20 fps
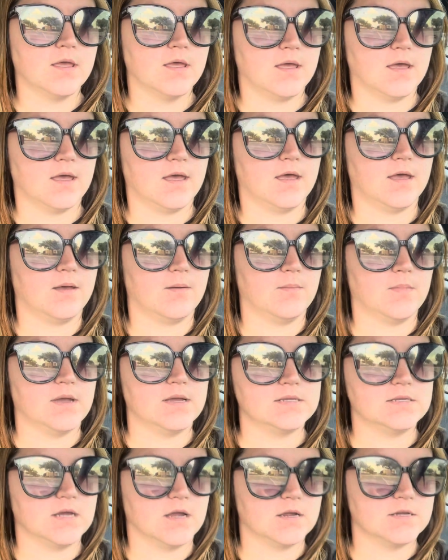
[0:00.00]
Um, I
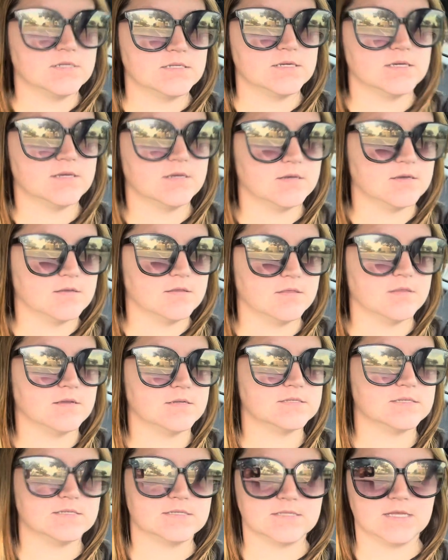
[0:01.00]
talked to,
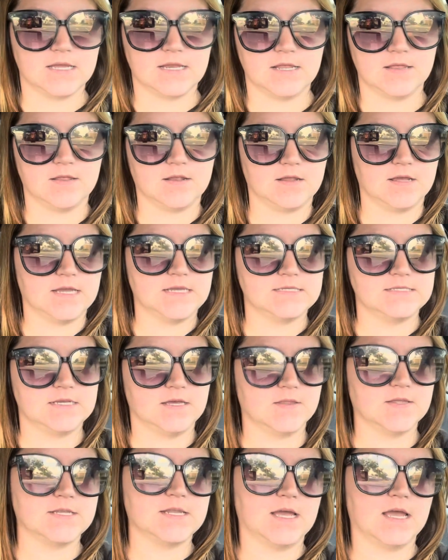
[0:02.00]
there's this lady that I see
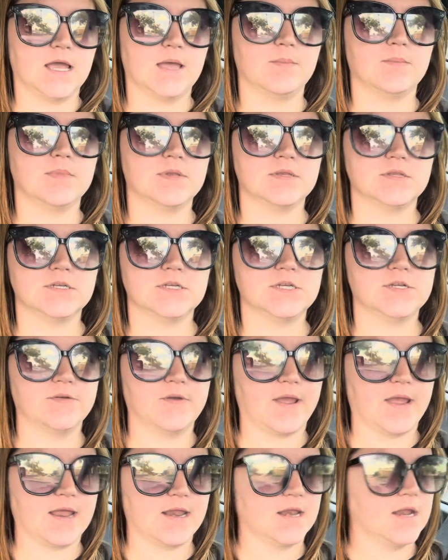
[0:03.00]
all the time and she
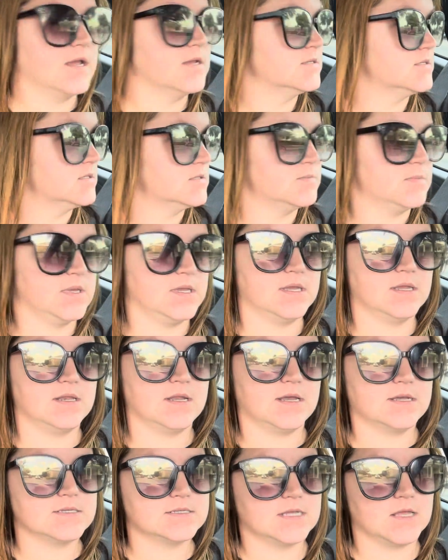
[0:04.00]
recognizes me and
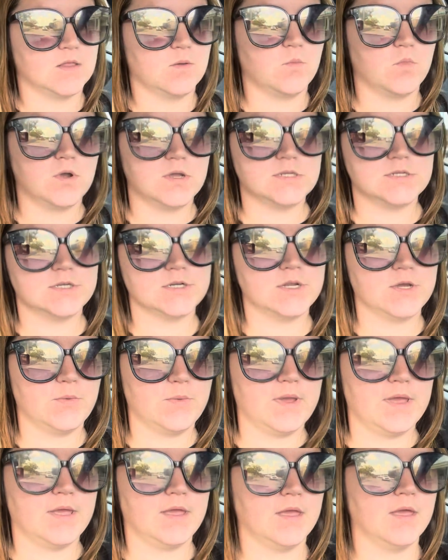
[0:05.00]
asks how the boys are
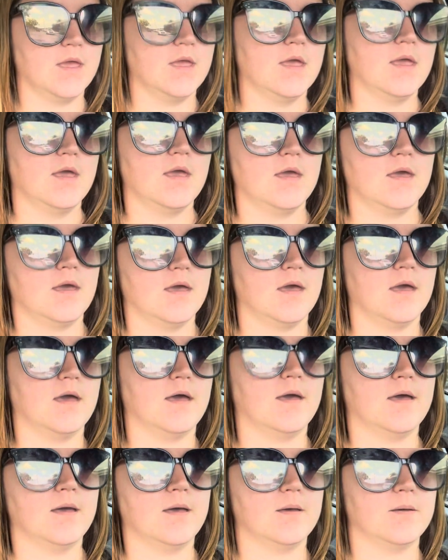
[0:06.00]
doing
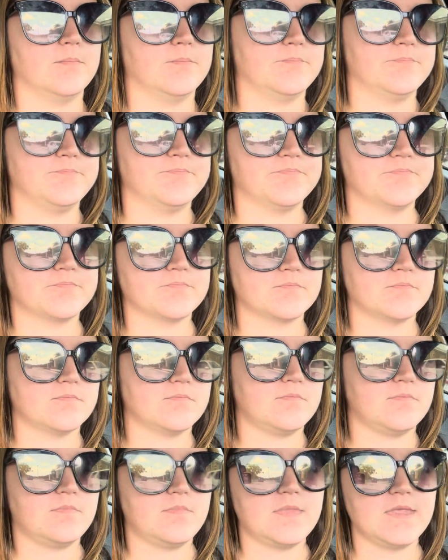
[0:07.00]

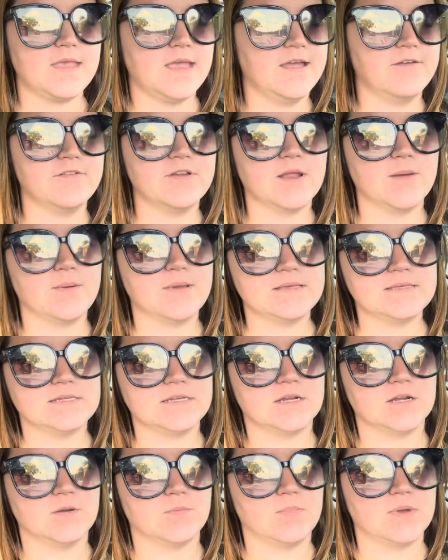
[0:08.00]
um, every time I see
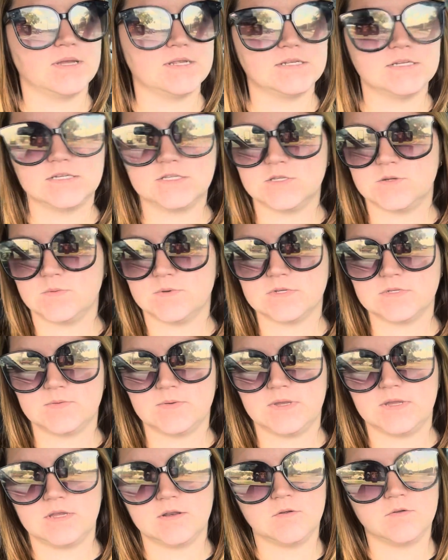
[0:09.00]
her, but she's super
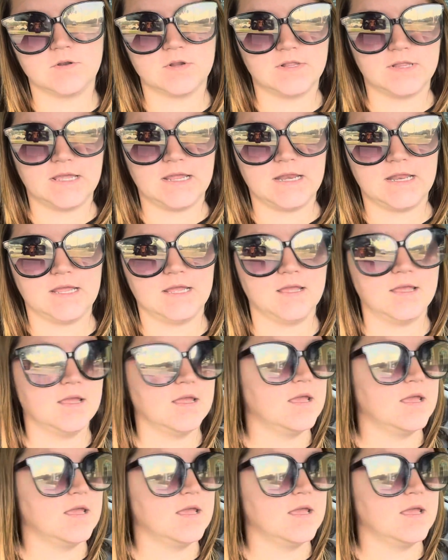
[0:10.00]
sweet, an older lady.